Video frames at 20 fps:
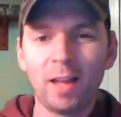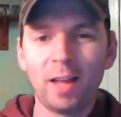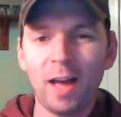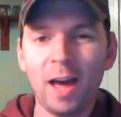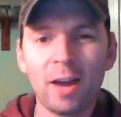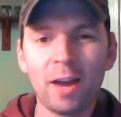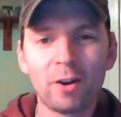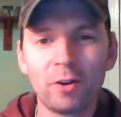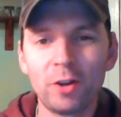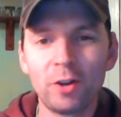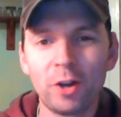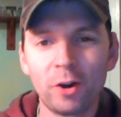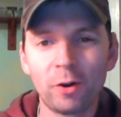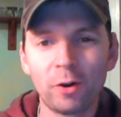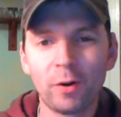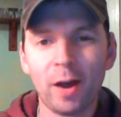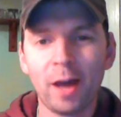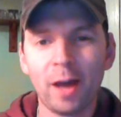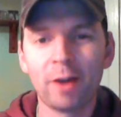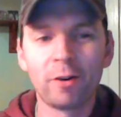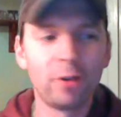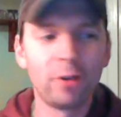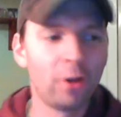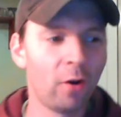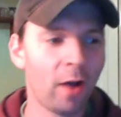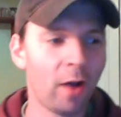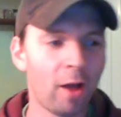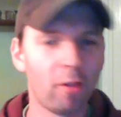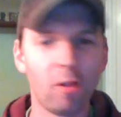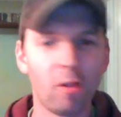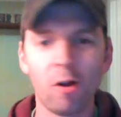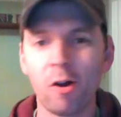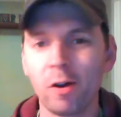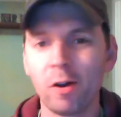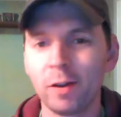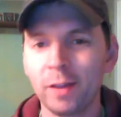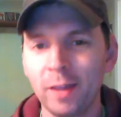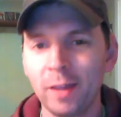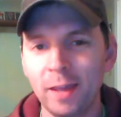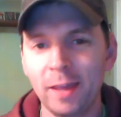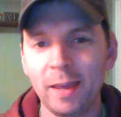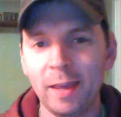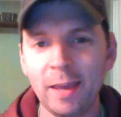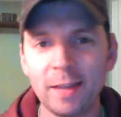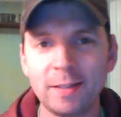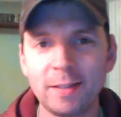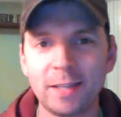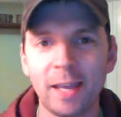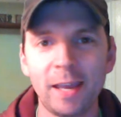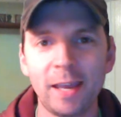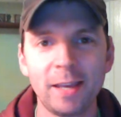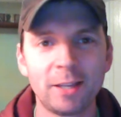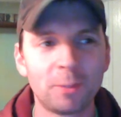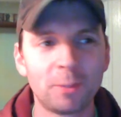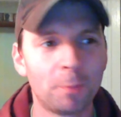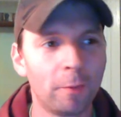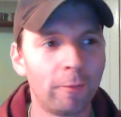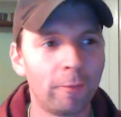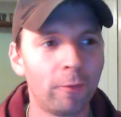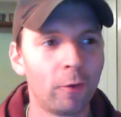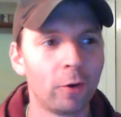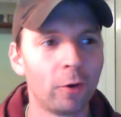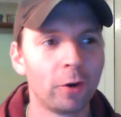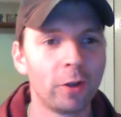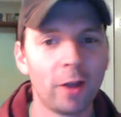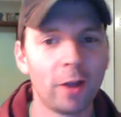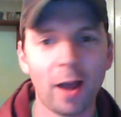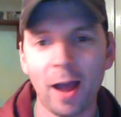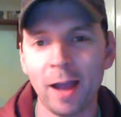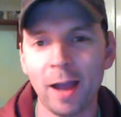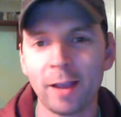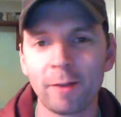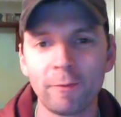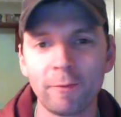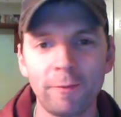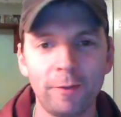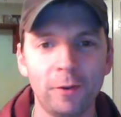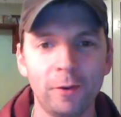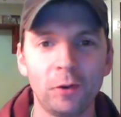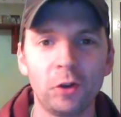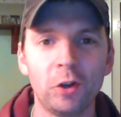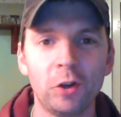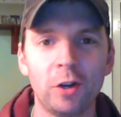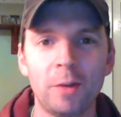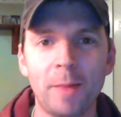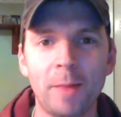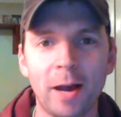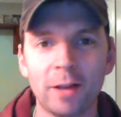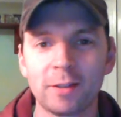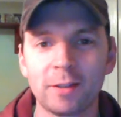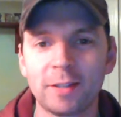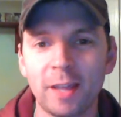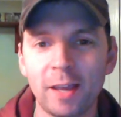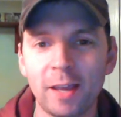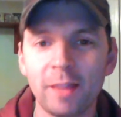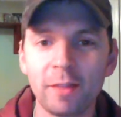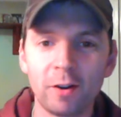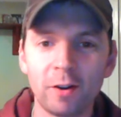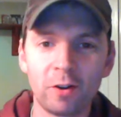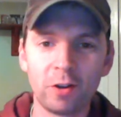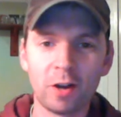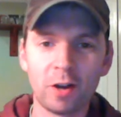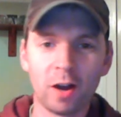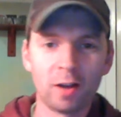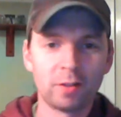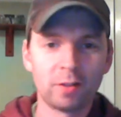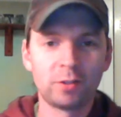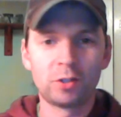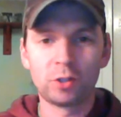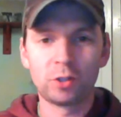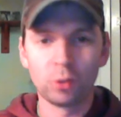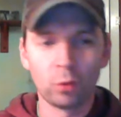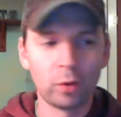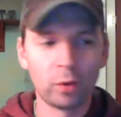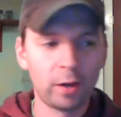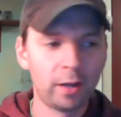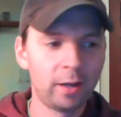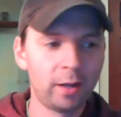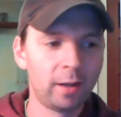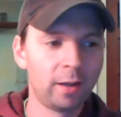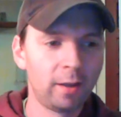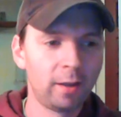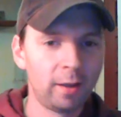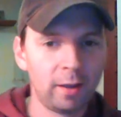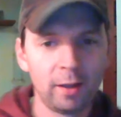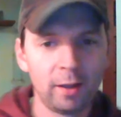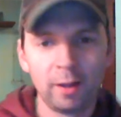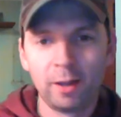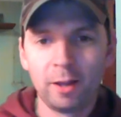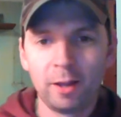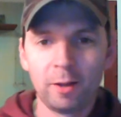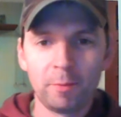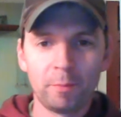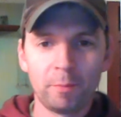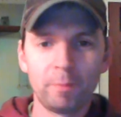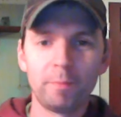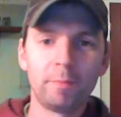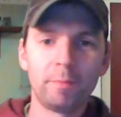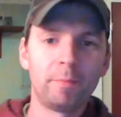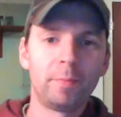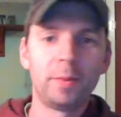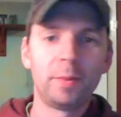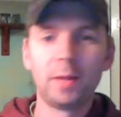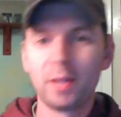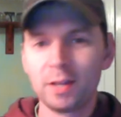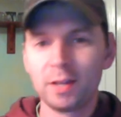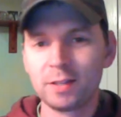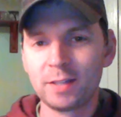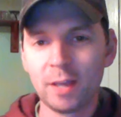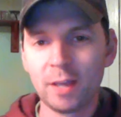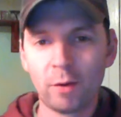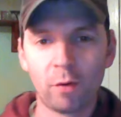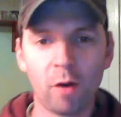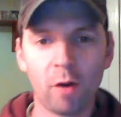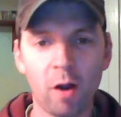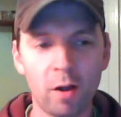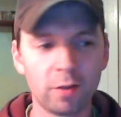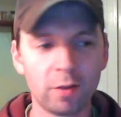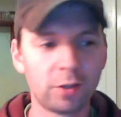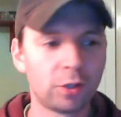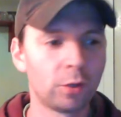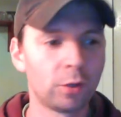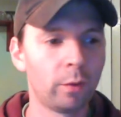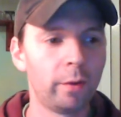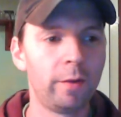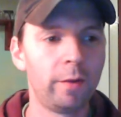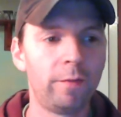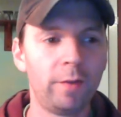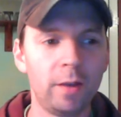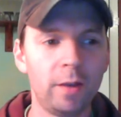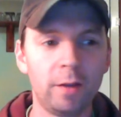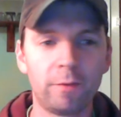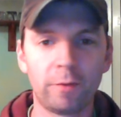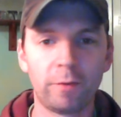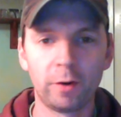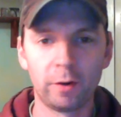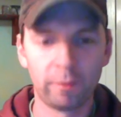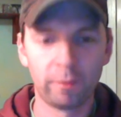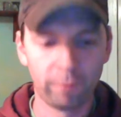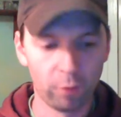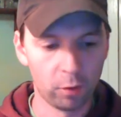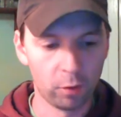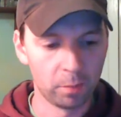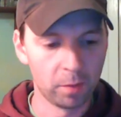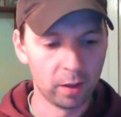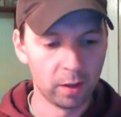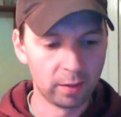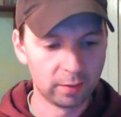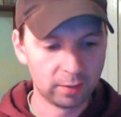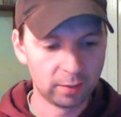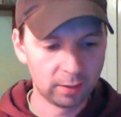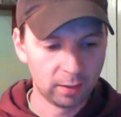I don't know how long it takes before I can feel good about saying they're non-soy, because they were on soy feed for 4 months.